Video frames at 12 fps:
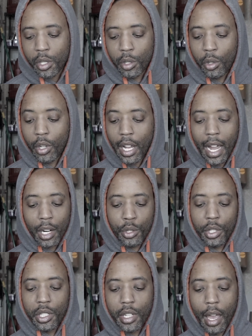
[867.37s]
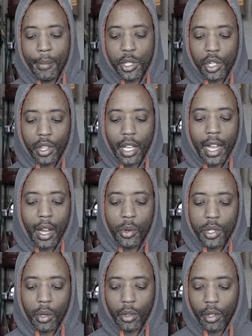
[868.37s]
so you're not actually damaging the
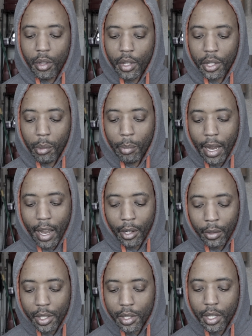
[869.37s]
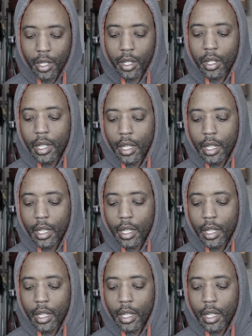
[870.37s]
housing that the battery's in